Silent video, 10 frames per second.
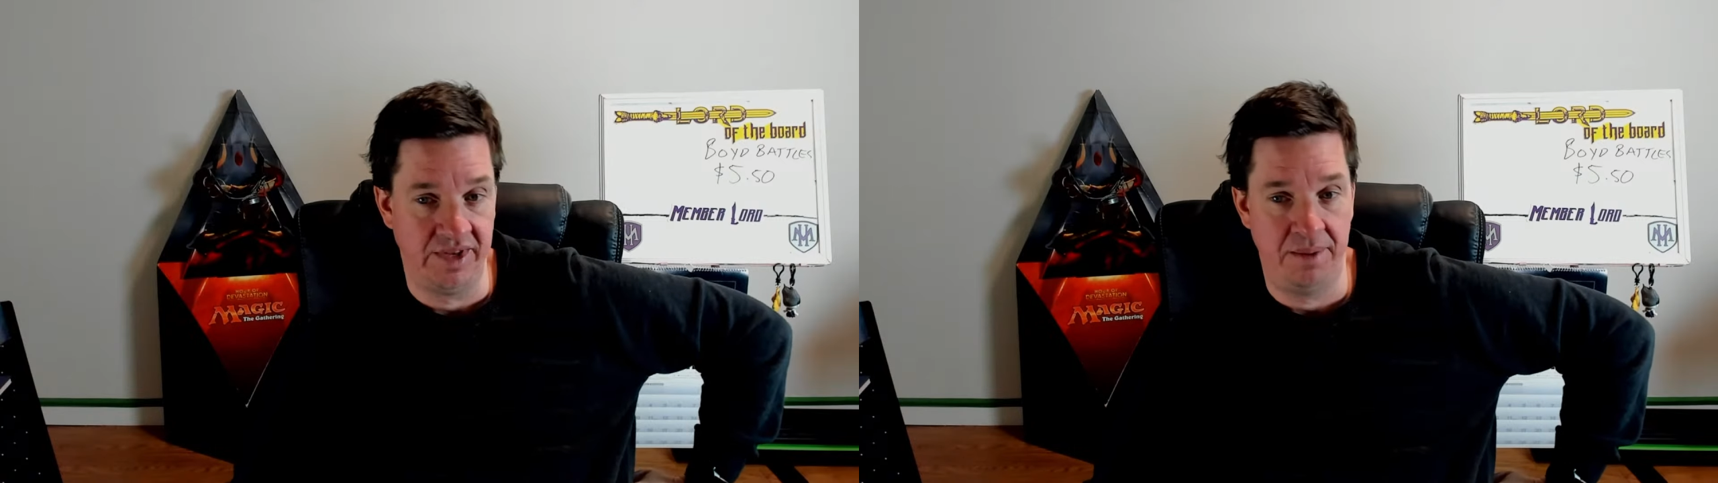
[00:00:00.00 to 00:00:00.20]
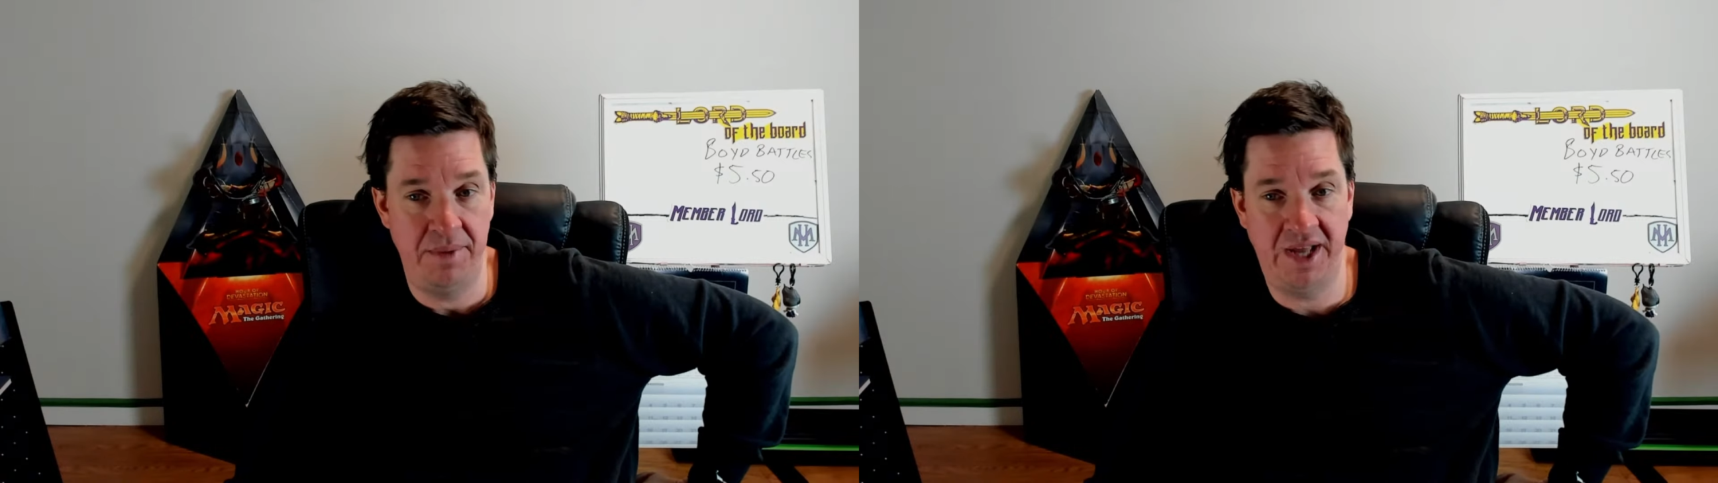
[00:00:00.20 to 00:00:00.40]

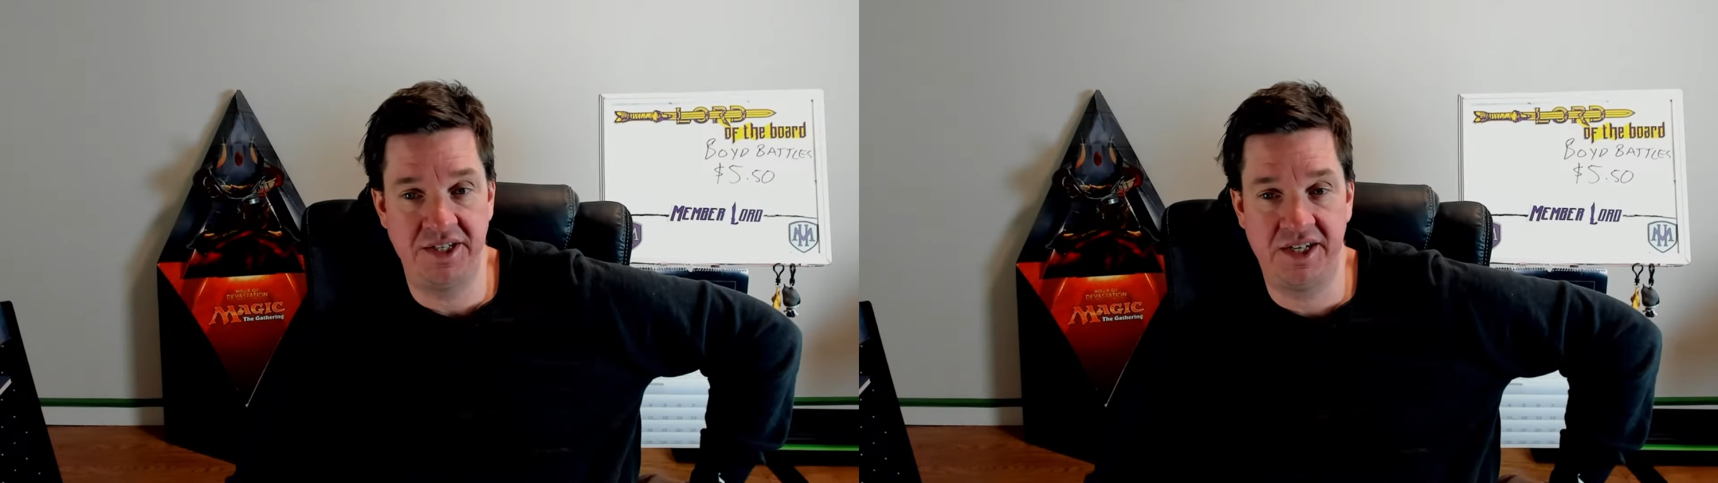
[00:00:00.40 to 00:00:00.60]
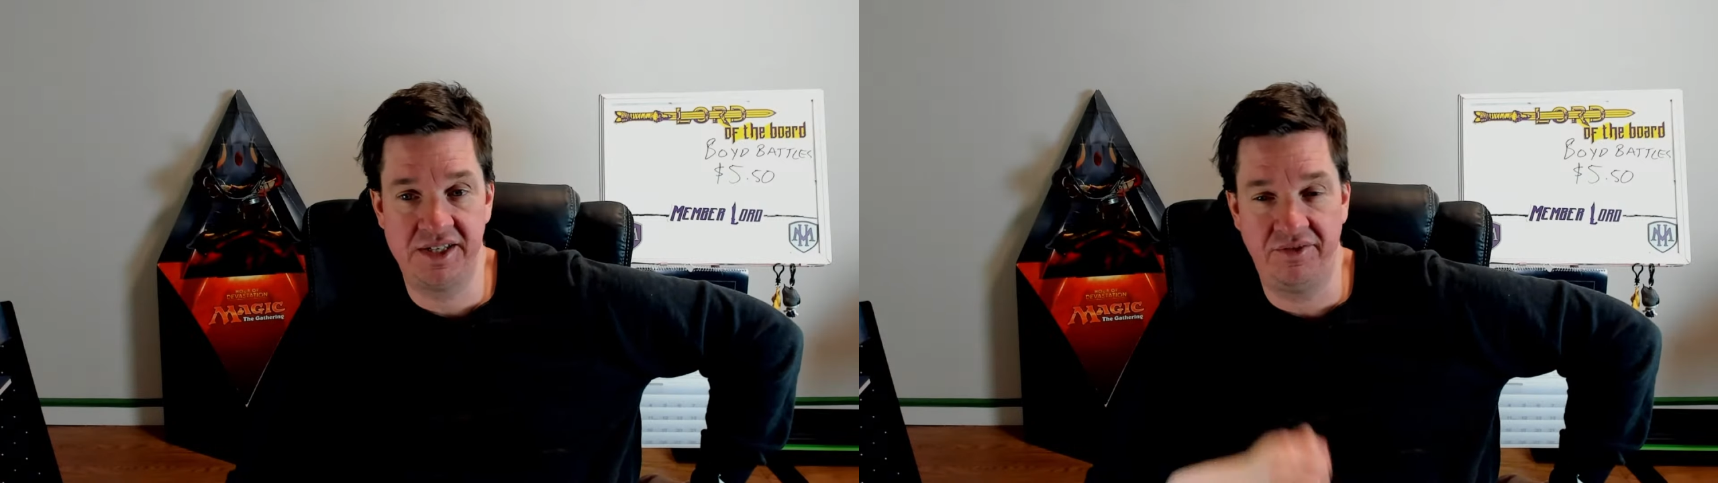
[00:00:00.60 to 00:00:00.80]

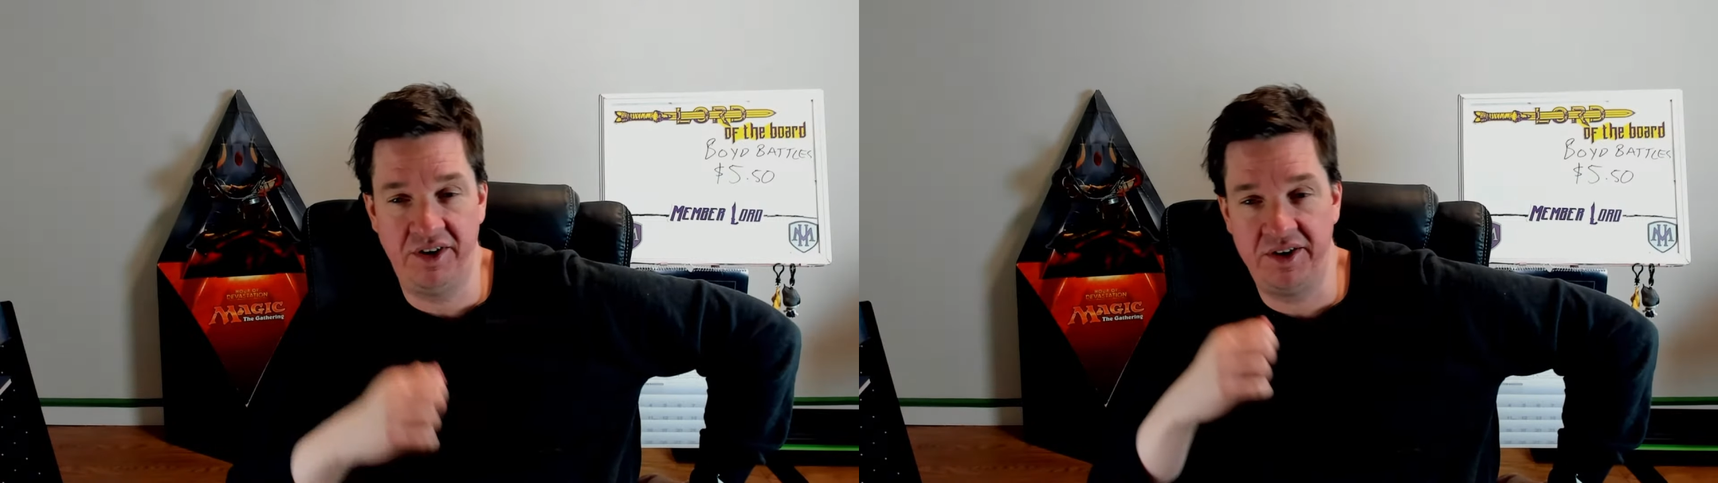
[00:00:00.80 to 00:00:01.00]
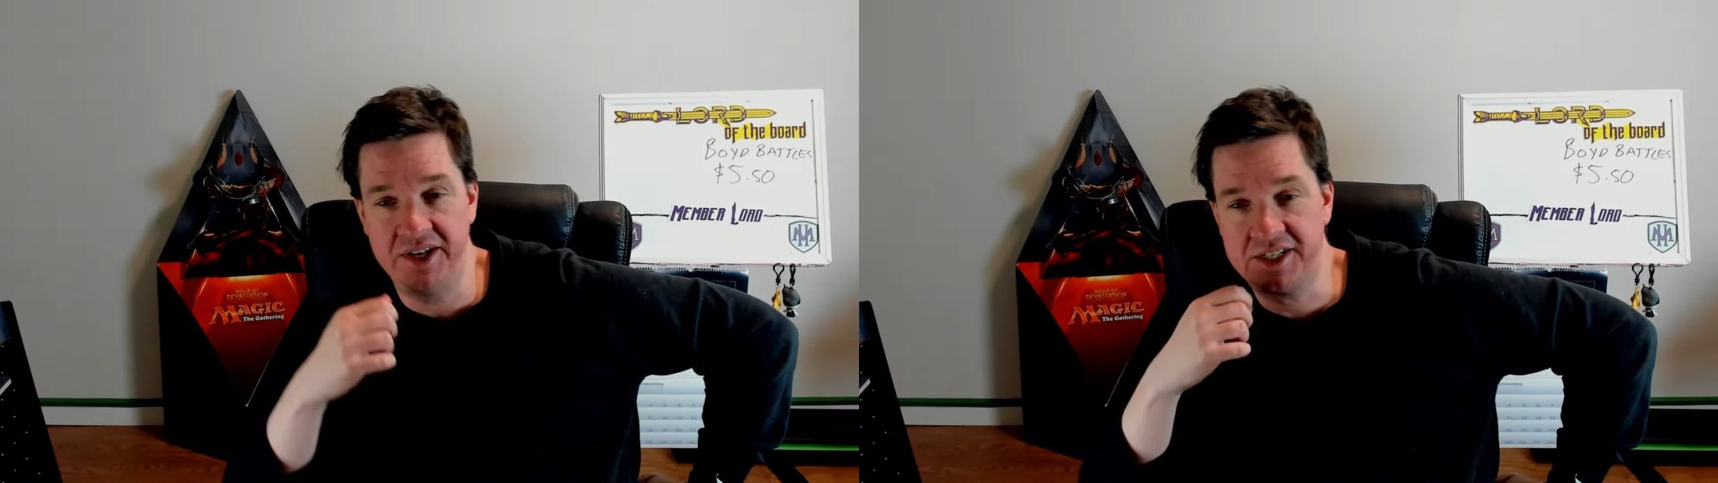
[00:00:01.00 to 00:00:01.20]
Magic is a
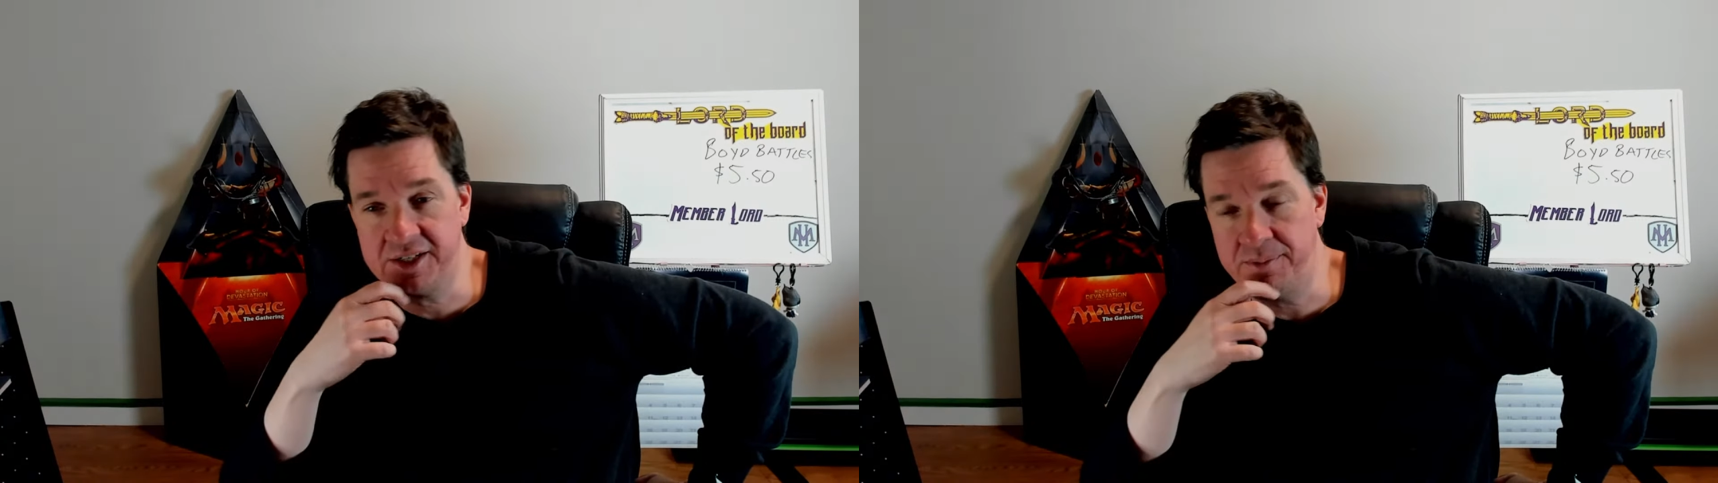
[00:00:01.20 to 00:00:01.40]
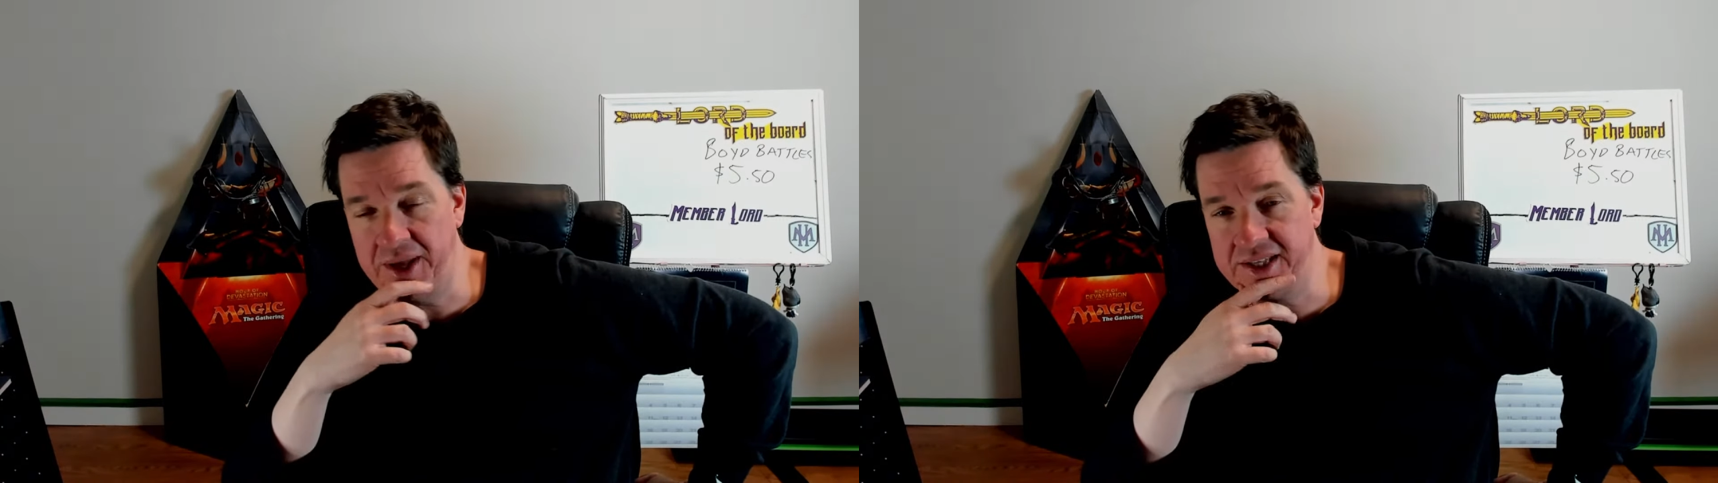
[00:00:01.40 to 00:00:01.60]
very
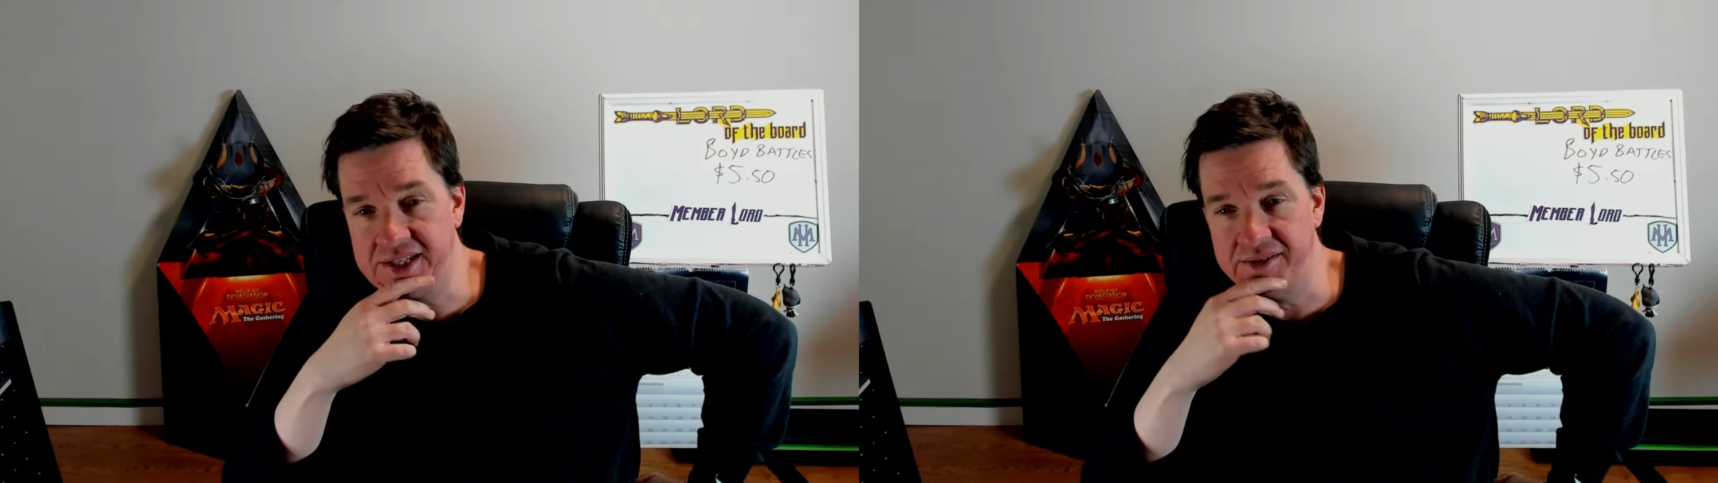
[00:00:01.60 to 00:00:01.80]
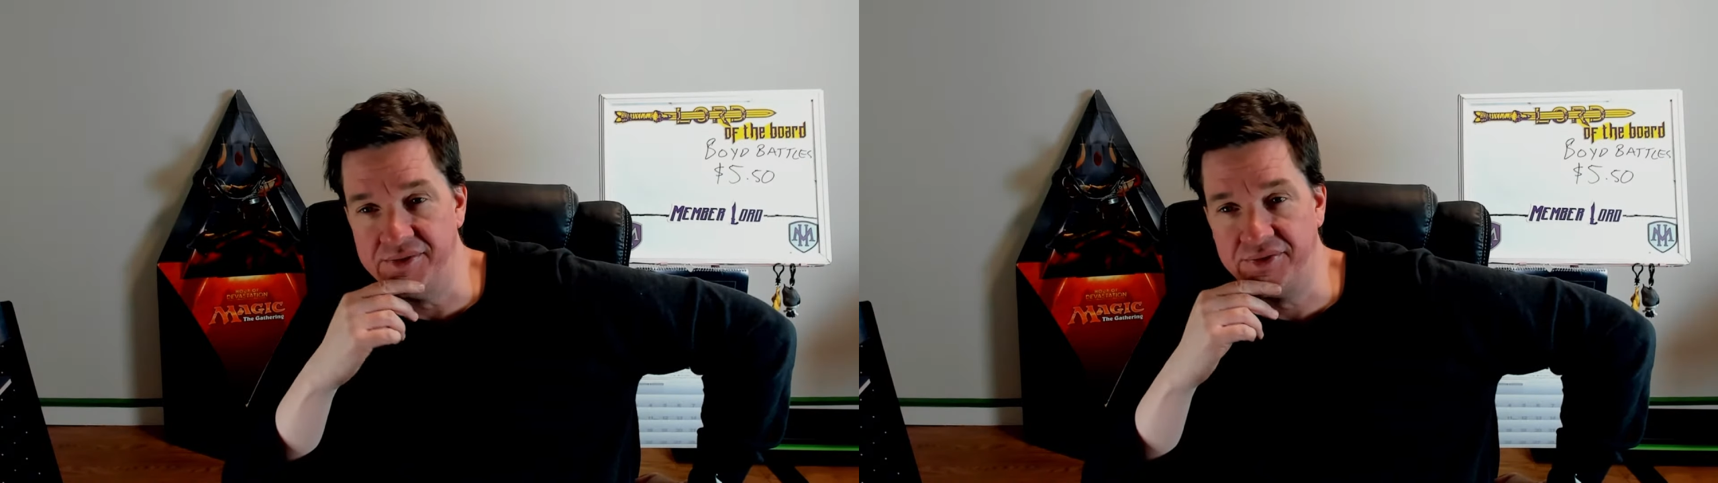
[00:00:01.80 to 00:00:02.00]

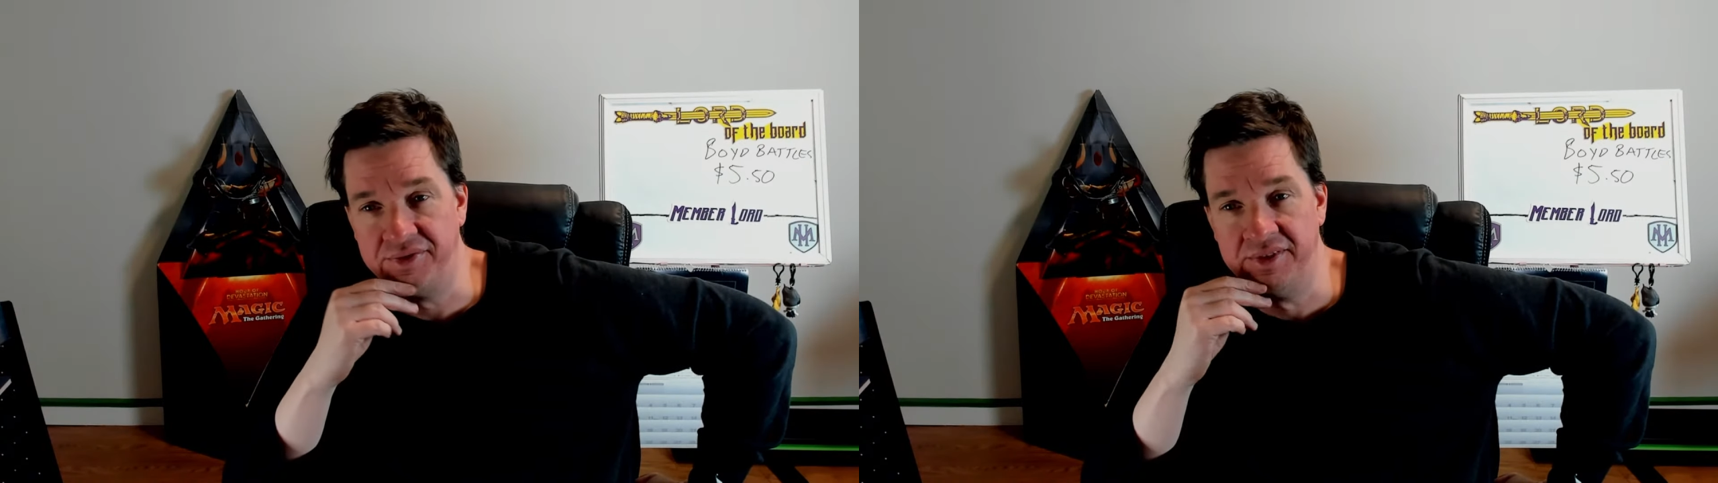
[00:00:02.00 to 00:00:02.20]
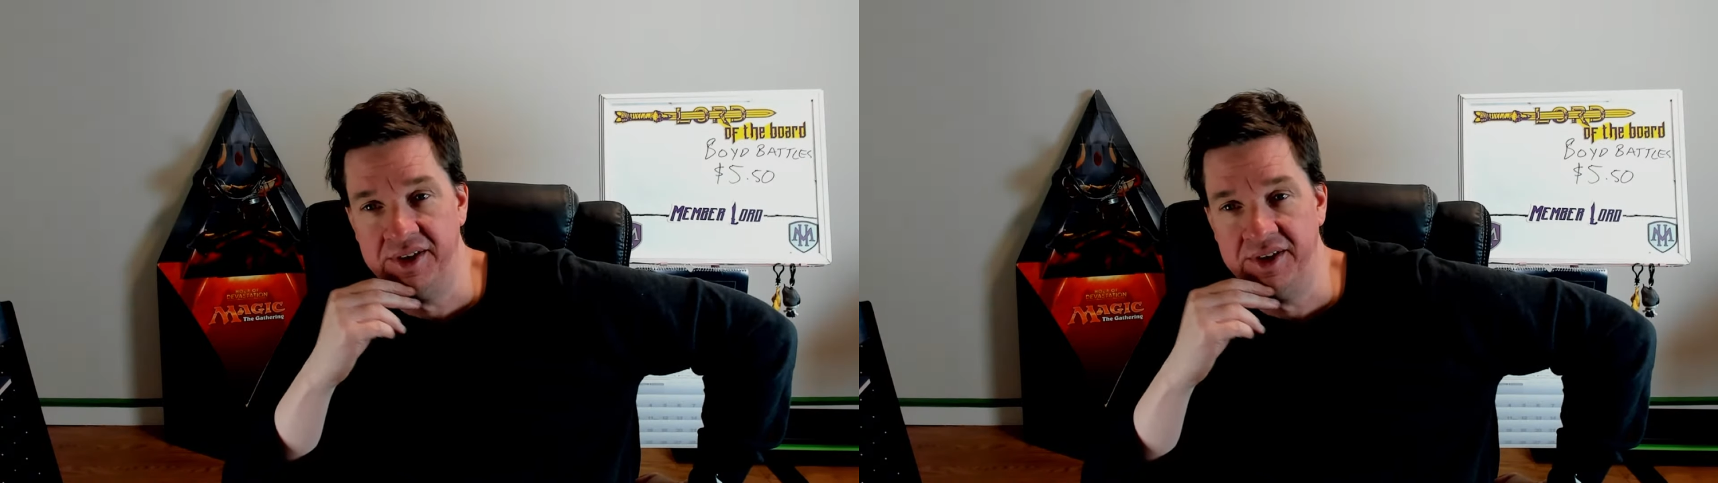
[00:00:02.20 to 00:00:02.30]
expensive